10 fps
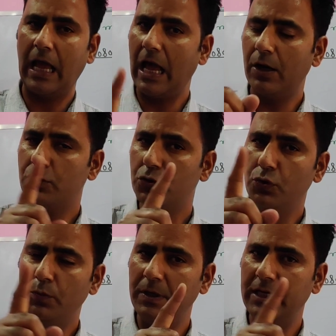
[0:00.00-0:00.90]

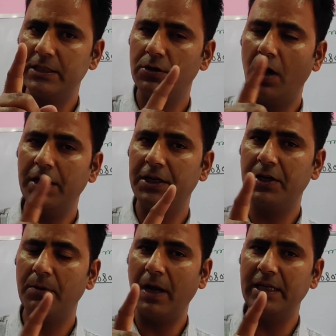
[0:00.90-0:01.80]
allosome is not
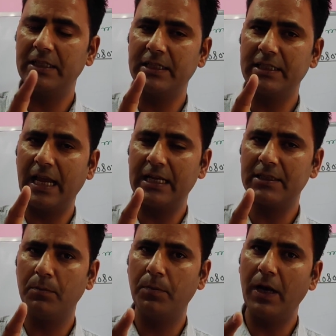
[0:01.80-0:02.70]
determining the
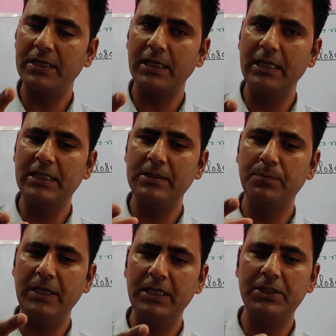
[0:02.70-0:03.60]
sex, but it is
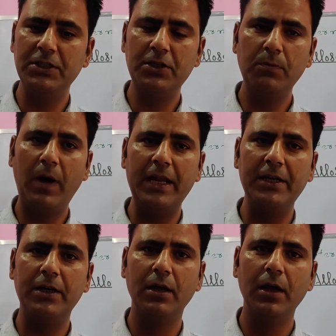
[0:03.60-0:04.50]
being
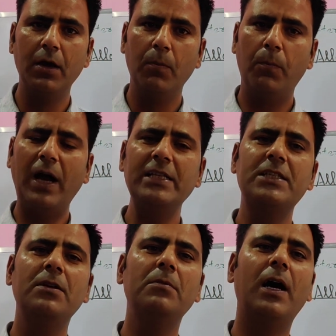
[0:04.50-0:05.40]
determined by
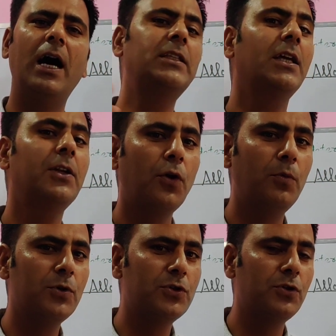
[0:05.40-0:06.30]
some other
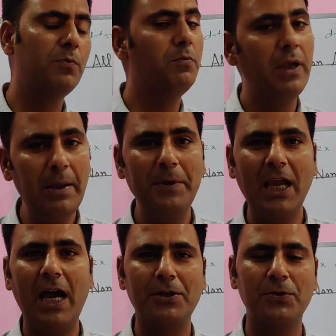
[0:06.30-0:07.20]
chromosome, maybe
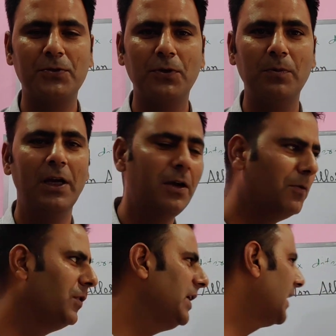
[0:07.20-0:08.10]
an autosome, we